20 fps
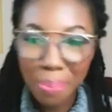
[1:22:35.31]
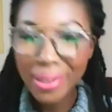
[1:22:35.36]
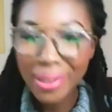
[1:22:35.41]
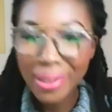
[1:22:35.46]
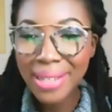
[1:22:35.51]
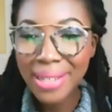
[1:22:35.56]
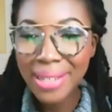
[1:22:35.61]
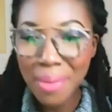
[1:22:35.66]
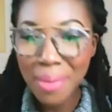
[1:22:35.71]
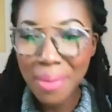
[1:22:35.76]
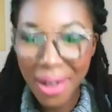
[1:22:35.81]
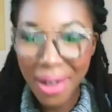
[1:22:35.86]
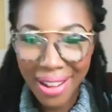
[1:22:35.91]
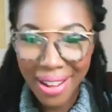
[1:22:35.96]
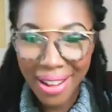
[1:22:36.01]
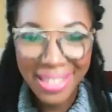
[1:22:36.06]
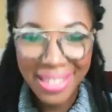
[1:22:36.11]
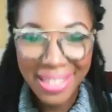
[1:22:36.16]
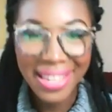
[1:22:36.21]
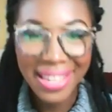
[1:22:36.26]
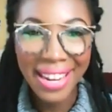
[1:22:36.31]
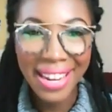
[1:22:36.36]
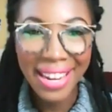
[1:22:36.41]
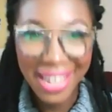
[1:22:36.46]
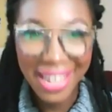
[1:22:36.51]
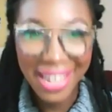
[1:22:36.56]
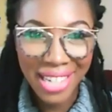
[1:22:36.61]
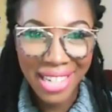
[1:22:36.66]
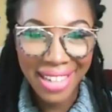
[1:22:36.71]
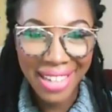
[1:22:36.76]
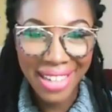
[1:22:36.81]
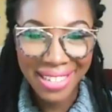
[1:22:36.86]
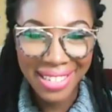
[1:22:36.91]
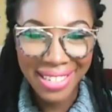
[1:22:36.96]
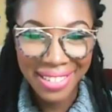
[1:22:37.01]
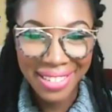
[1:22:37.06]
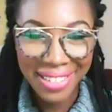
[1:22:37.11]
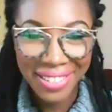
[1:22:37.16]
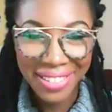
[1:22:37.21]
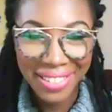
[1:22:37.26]
some noise in the chat,
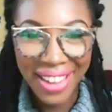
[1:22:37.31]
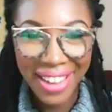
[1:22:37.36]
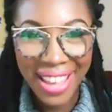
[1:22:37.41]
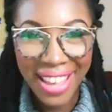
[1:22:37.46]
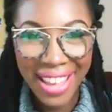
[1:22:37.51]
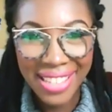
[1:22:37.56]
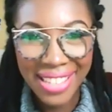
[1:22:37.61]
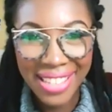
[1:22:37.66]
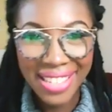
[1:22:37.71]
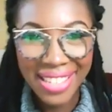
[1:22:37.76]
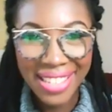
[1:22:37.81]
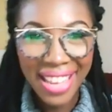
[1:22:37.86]
right?